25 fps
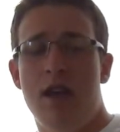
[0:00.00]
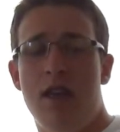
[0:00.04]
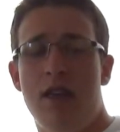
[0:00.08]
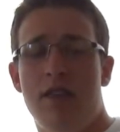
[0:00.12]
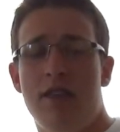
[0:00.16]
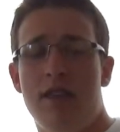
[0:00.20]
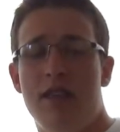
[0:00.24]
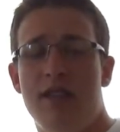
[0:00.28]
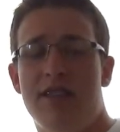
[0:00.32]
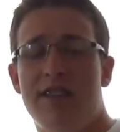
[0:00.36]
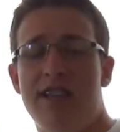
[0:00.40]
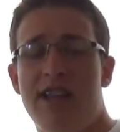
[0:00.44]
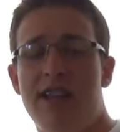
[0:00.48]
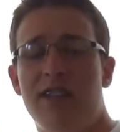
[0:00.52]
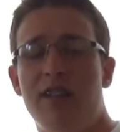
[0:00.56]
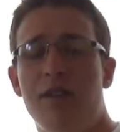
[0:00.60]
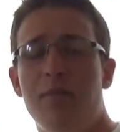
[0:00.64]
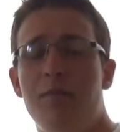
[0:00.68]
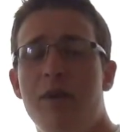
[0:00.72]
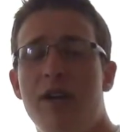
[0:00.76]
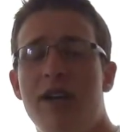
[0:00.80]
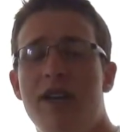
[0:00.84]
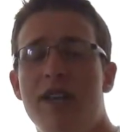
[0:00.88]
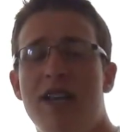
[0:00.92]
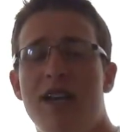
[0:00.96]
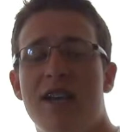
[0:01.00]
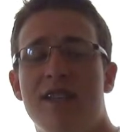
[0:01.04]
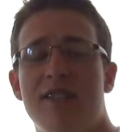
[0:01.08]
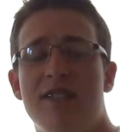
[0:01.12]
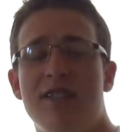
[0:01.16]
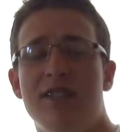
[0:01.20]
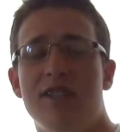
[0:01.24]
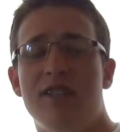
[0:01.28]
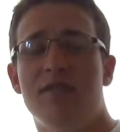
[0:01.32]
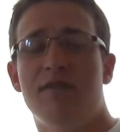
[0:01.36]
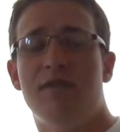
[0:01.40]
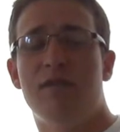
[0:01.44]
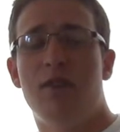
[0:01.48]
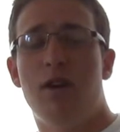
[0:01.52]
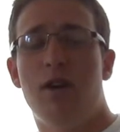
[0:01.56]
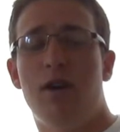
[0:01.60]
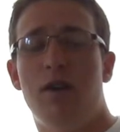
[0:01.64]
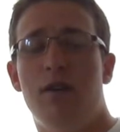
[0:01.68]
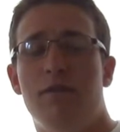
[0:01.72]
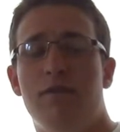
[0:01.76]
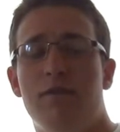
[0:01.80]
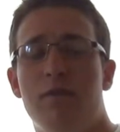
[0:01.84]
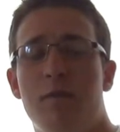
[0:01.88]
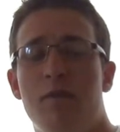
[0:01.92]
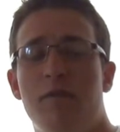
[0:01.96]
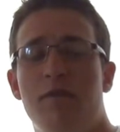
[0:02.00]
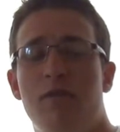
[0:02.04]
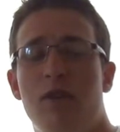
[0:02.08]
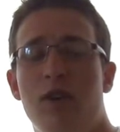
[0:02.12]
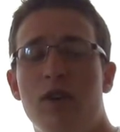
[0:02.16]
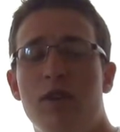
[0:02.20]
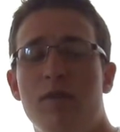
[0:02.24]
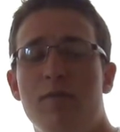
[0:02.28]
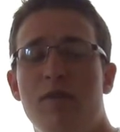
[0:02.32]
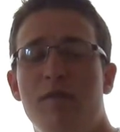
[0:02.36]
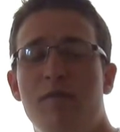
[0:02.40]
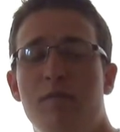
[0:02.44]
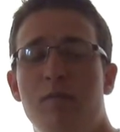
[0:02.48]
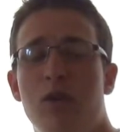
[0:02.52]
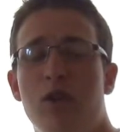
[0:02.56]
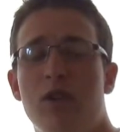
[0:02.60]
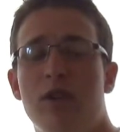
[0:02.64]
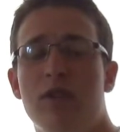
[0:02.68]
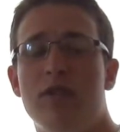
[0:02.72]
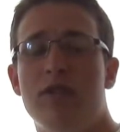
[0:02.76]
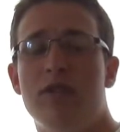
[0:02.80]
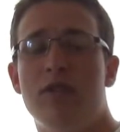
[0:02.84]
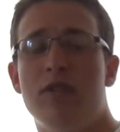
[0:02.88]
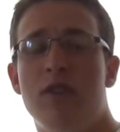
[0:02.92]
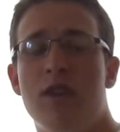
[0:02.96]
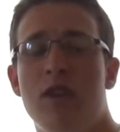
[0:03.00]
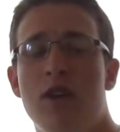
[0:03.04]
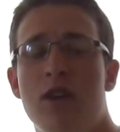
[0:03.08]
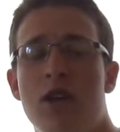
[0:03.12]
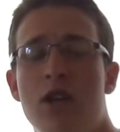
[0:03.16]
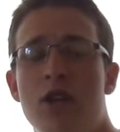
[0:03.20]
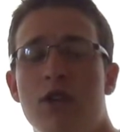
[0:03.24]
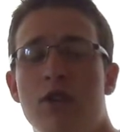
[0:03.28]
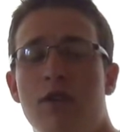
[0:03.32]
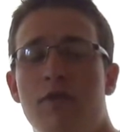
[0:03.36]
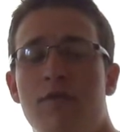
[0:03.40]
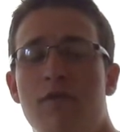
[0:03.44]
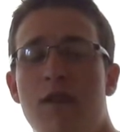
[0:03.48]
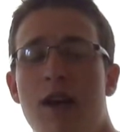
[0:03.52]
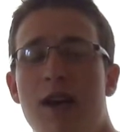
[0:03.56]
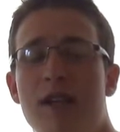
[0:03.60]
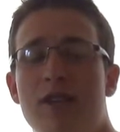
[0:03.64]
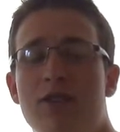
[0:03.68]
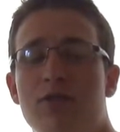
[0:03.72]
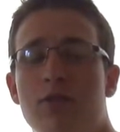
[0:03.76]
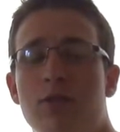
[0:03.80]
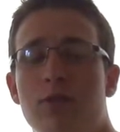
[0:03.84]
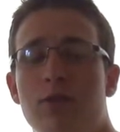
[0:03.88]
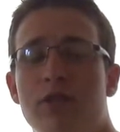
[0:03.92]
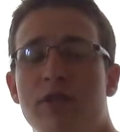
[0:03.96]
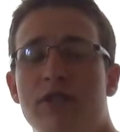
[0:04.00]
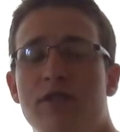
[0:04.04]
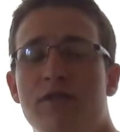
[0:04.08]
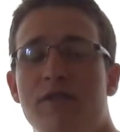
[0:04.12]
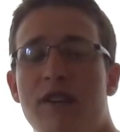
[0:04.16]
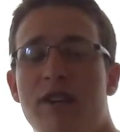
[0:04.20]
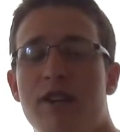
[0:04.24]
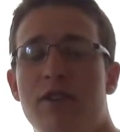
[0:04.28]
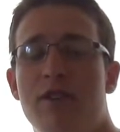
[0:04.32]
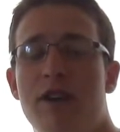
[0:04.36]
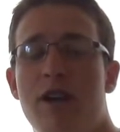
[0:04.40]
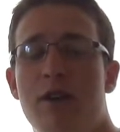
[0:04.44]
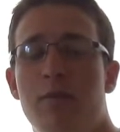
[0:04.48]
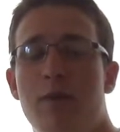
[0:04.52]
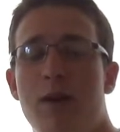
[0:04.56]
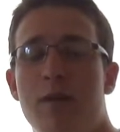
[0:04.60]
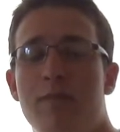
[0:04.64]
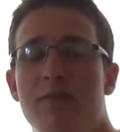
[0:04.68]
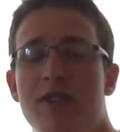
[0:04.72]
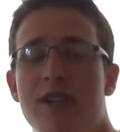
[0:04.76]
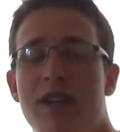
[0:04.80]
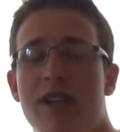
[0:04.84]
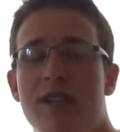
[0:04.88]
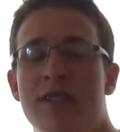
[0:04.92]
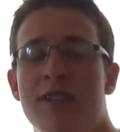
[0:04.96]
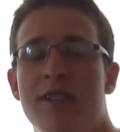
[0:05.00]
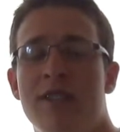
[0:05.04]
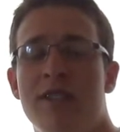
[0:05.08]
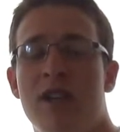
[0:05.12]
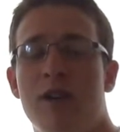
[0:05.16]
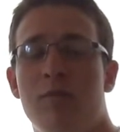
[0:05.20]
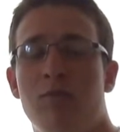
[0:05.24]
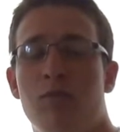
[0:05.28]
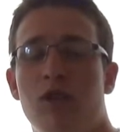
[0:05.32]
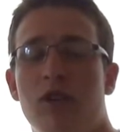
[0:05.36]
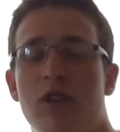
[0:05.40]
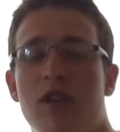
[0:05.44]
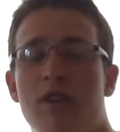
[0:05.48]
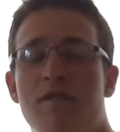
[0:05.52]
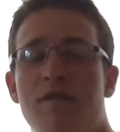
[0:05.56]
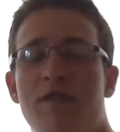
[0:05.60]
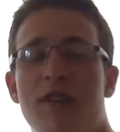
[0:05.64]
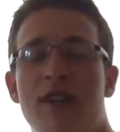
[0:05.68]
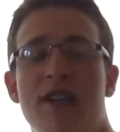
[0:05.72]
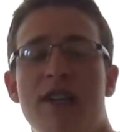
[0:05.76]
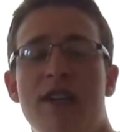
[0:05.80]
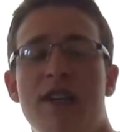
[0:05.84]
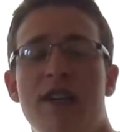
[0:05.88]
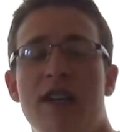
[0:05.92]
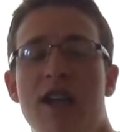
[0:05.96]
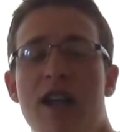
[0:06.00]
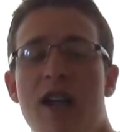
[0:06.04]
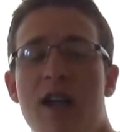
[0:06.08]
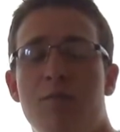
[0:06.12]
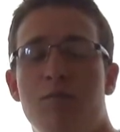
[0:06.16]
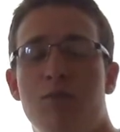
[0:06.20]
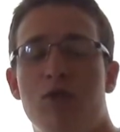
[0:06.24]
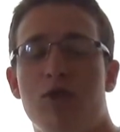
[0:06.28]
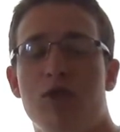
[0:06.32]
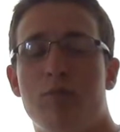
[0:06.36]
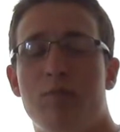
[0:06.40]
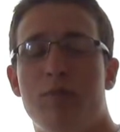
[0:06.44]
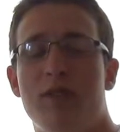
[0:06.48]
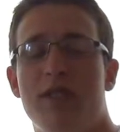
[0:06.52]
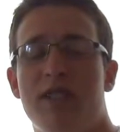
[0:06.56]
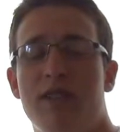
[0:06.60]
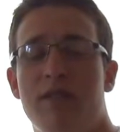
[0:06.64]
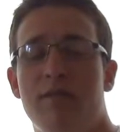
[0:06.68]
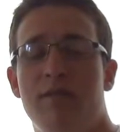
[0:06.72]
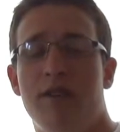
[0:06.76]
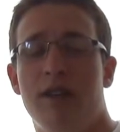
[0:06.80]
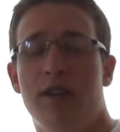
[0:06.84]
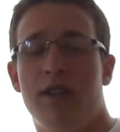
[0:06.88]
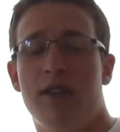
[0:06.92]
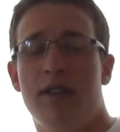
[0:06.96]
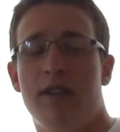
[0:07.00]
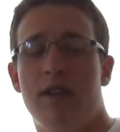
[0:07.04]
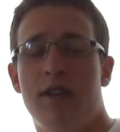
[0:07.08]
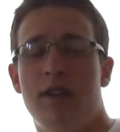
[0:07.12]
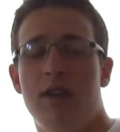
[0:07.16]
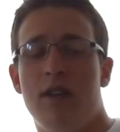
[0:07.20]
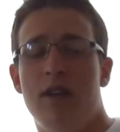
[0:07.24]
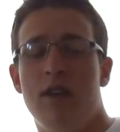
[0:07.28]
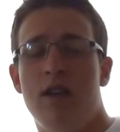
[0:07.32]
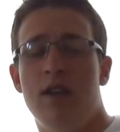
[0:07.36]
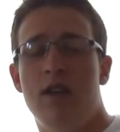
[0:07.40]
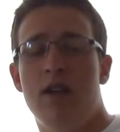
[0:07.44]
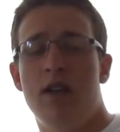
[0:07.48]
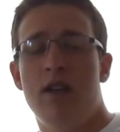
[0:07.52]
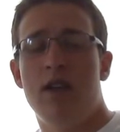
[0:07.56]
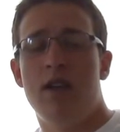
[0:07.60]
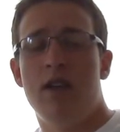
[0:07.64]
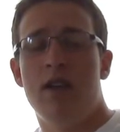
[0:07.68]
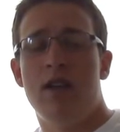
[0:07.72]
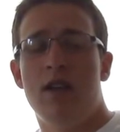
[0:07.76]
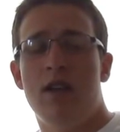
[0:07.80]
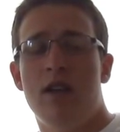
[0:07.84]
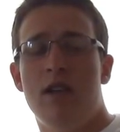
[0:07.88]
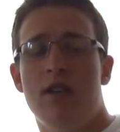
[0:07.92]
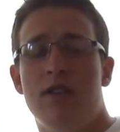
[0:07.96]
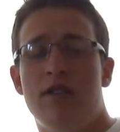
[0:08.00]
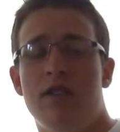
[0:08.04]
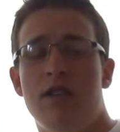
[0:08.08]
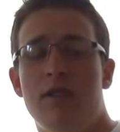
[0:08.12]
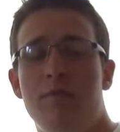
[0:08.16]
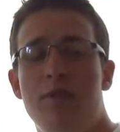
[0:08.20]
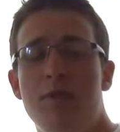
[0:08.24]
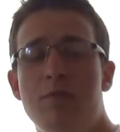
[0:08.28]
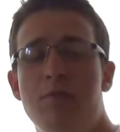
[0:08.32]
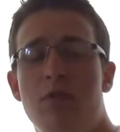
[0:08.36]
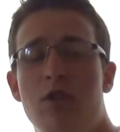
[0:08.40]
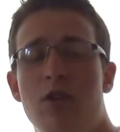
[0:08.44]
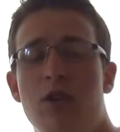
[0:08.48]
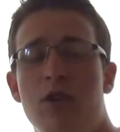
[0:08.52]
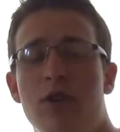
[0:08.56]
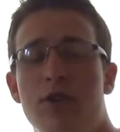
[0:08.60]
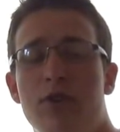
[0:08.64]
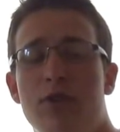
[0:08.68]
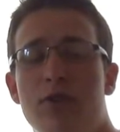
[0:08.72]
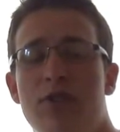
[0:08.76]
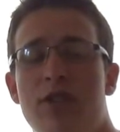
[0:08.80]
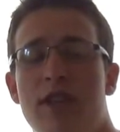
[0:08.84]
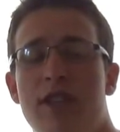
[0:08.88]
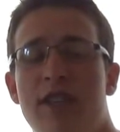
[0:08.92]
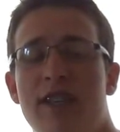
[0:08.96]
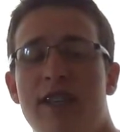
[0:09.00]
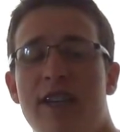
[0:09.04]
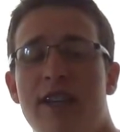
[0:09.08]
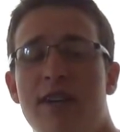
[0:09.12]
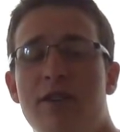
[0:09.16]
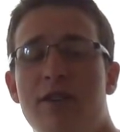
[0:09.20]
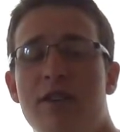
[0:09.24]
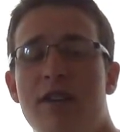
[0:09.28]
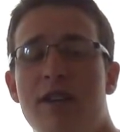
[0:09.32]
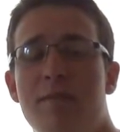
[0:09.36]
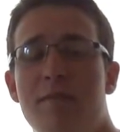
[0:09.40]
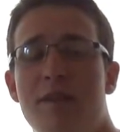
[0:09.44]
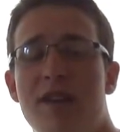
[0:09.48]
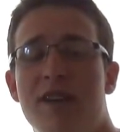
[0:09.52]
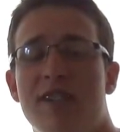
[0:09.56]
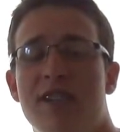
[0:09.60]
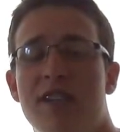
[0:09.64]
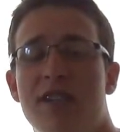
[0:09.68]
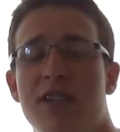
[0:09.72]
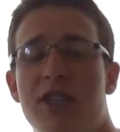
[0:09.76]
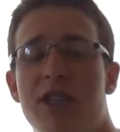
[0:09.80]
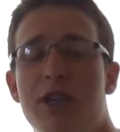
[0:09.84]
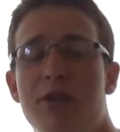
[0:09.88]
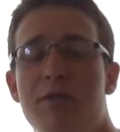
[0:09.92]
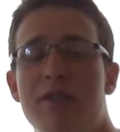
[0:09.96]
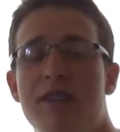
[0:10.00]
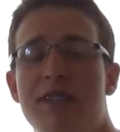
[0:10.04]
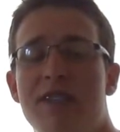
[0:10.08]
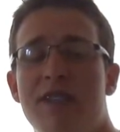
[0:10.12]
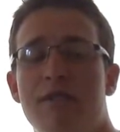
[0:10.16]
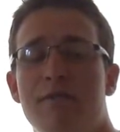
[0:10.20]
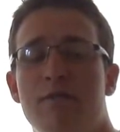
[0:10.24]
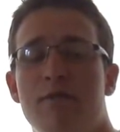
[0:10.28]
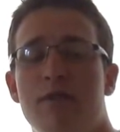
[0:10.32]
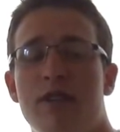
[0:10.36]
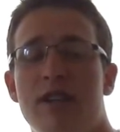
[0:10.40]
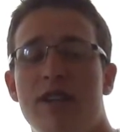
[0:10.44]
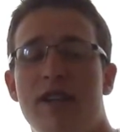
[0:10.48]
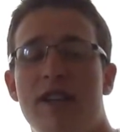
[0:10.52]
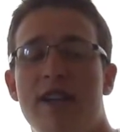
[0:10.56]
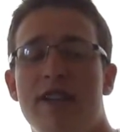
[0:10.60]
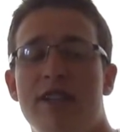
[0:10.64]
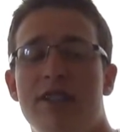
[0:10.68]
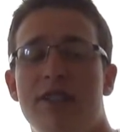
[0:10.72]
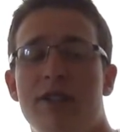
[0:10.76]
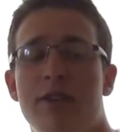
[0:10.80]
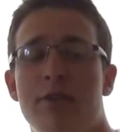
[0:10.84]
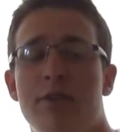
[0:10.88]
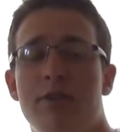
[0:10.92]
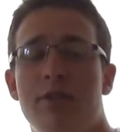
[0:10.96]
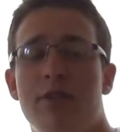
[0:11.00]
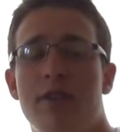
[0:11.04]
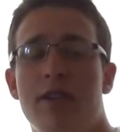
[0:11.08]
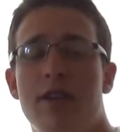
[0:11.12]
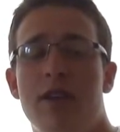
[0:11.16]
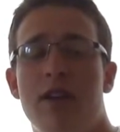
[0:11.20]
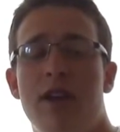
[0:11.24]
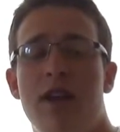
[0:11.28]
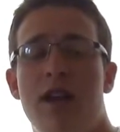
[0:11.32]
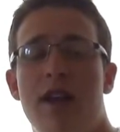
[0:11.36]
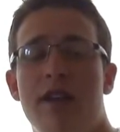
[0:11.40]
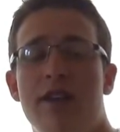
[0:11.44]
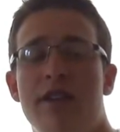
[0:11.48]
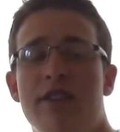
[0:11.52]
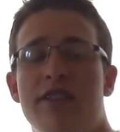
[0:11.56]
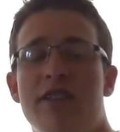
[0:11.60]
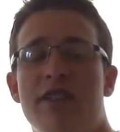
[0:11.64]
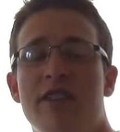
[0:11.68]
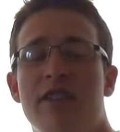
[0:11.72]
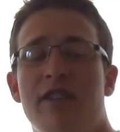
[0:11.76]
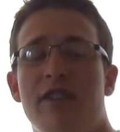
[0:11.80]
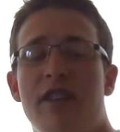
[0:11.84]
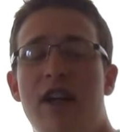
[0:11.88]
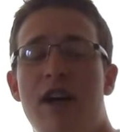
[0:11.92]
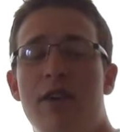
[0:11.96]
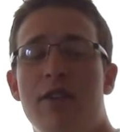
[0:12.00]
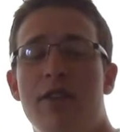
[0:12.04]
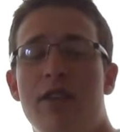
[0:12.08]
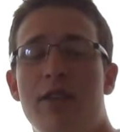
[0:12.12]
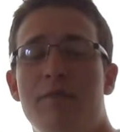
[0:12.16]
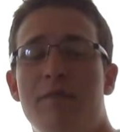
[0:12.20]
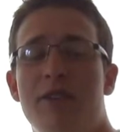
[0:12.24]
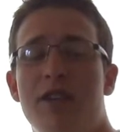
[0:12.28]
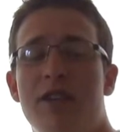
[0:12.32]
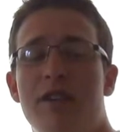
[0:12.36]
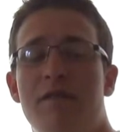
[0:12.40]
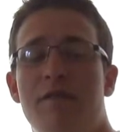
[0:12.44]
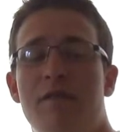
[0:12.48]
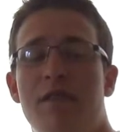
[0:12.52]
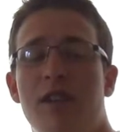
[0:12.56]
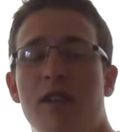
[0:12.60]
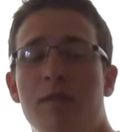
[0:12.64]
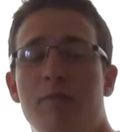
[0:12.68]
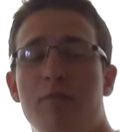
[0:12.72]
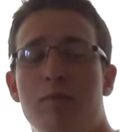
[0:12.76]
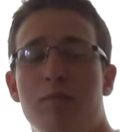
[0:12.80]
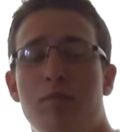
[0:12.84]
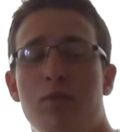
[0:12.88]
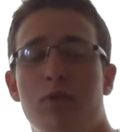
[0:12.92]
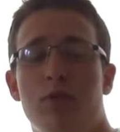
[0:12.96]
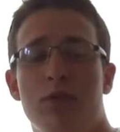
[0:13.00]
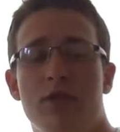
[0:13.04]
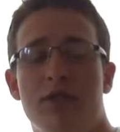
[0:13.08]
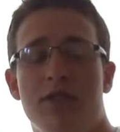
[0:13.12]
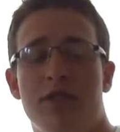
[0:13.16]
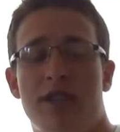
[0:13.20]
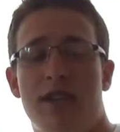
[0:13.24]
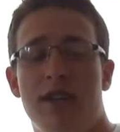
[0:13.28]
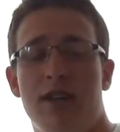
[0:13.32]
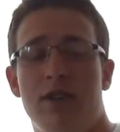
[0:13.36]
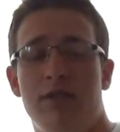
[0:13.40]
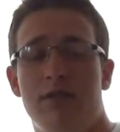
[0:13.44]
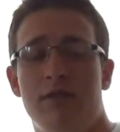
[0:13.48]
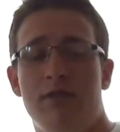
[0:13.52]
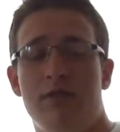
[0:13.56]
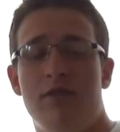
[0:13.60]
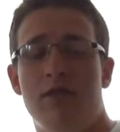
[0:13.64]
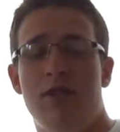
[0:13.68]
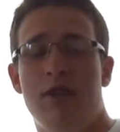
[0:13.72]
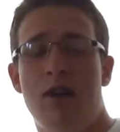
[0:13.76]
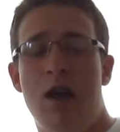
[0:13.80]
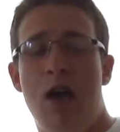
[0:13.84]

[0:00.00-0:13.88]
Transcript: The encyclopedia has since evolved from a volume of books to a vast source of internet websites that are more convenient and more specific. Some people argue that the internet makes it too easy for today's youth and doesn't allow them to develop important skills.